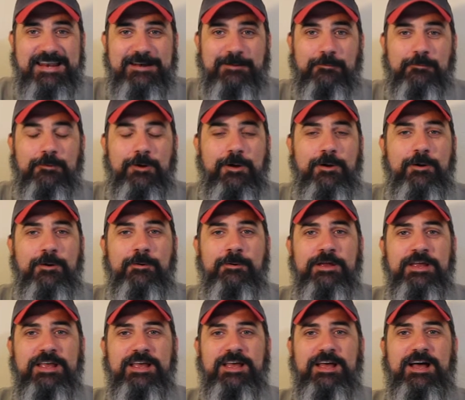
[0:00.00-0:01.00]
in a row.
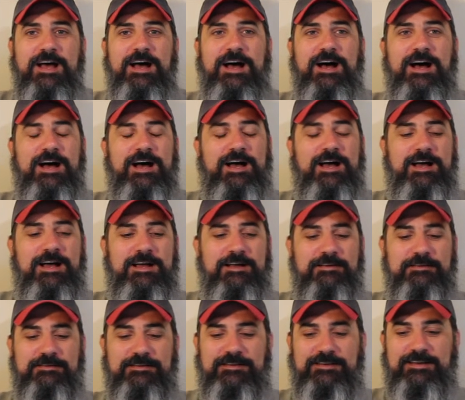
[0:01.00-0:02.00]

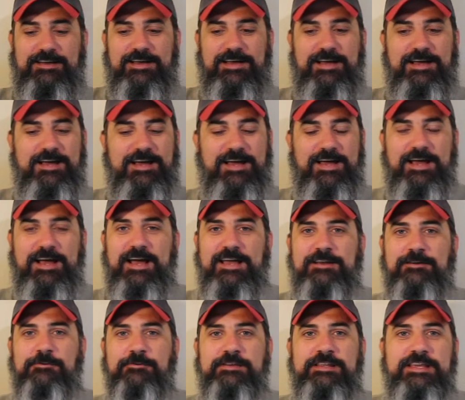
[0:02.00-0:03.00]
Uh, I,
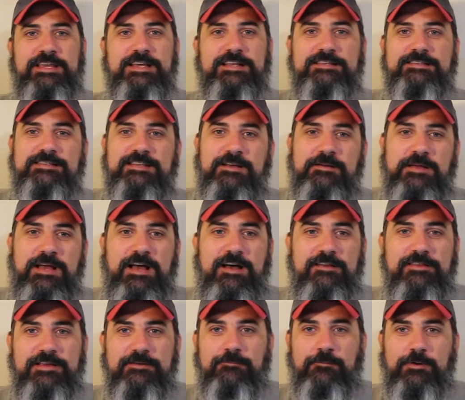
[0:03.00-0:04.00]
don't get some,
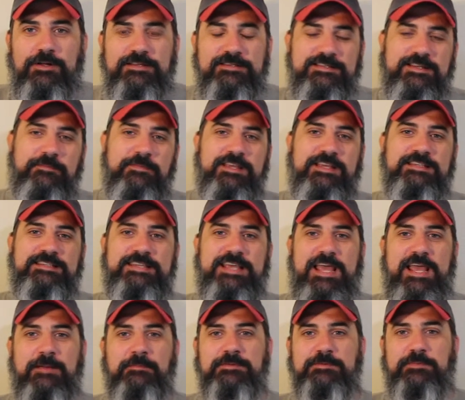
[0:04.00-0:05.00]
how they've won some of these
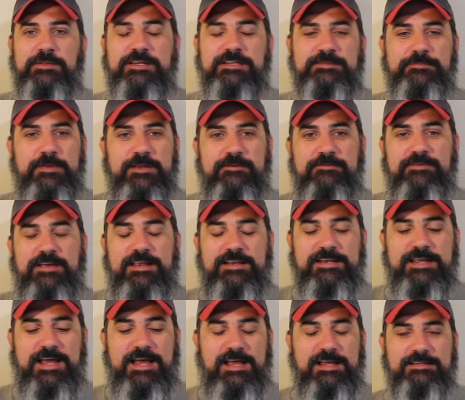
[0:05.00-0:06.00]
games, but it's been
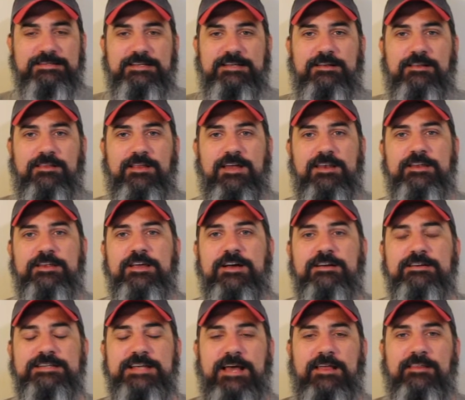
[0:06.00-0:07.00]
fantastic. A lot of
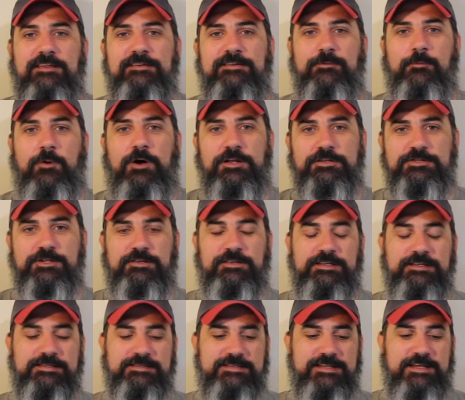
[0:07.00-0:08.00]
young talent to watch on
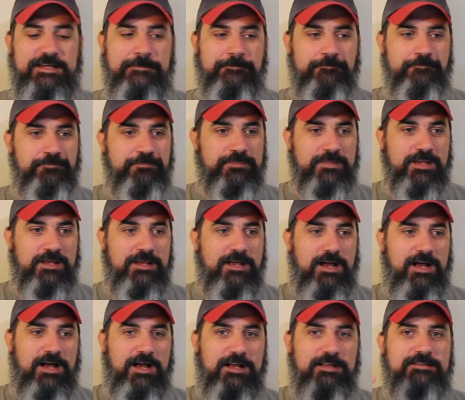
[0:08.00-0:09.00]
this team.
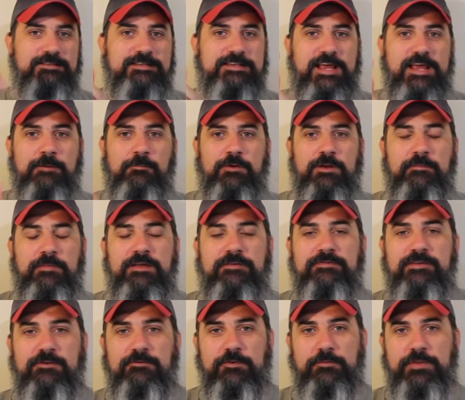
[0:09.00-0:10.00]
Uh, today, one of my
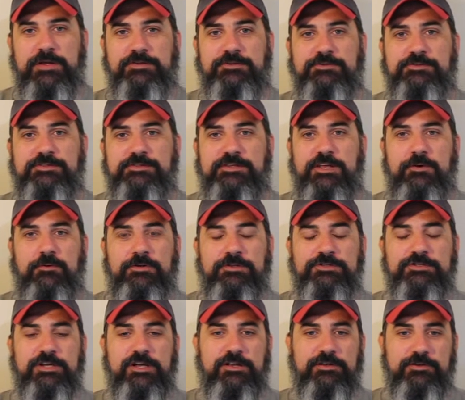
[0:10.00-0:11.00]
favorite pitchers is going
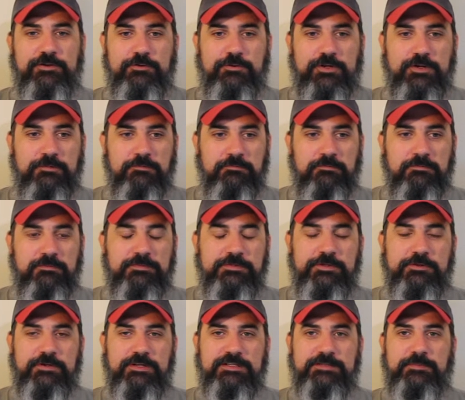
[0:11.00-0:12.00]
Sean Newcomb,
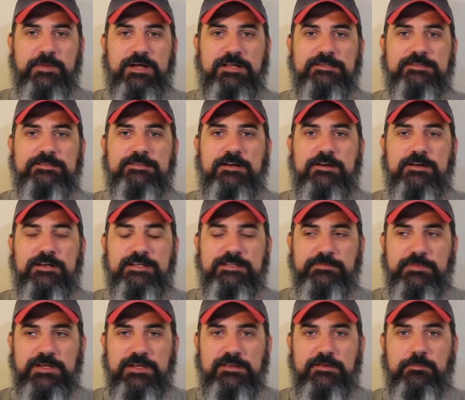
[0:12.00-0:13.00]
doing a spot start. He's
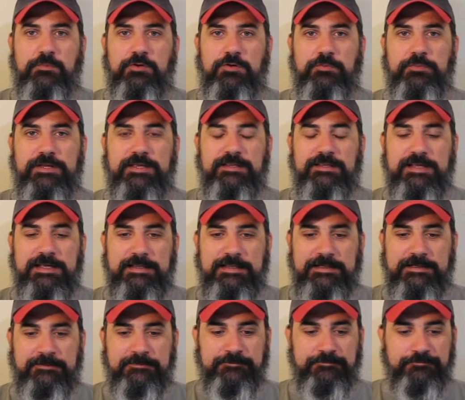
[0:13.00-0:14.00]
been in the bullpen
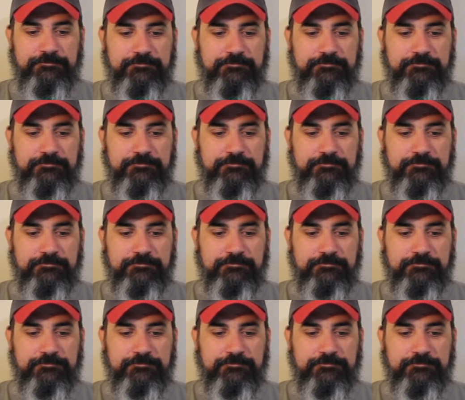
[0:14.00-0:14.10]
lately.